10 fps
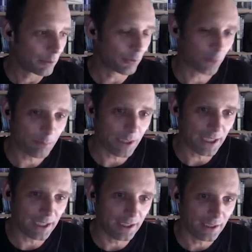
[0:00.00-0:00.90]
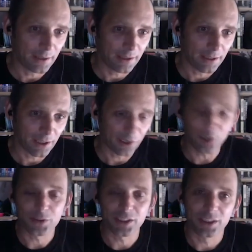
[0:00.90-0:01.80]
But for me, a
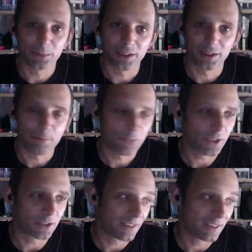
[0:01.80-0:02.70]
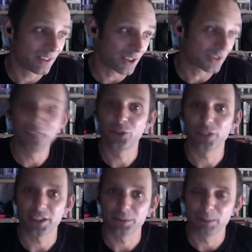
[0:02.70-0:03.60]
lot of cinema doesn't
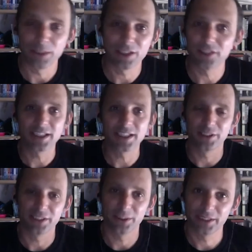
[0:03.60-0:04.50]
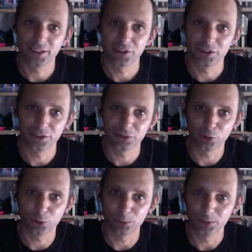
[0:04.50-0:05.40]
interest me because there is no attention to
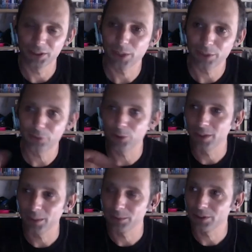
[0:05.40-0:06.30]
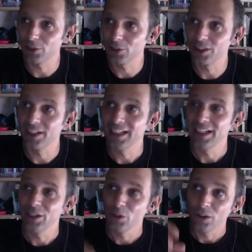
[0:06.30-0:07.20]
form. So when a film comes along that,
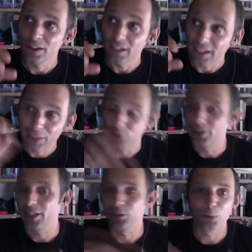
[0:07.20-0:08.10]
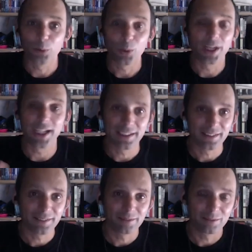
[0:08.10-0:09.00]
if you take the form away,
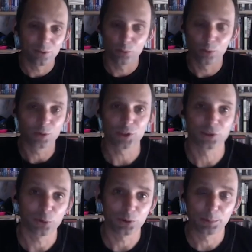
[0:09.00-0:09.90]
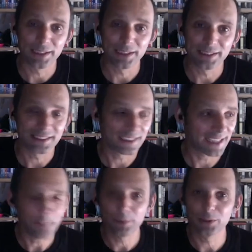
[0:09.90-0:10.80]
will just fall to pieces,
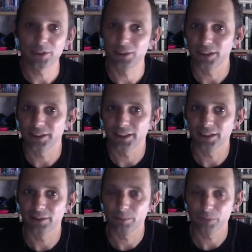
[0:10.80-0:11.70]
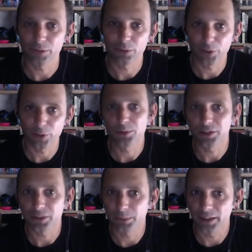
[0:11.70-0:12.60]
they're the most interesting
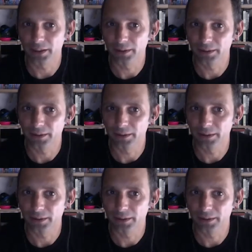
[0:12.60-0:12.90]
films to me.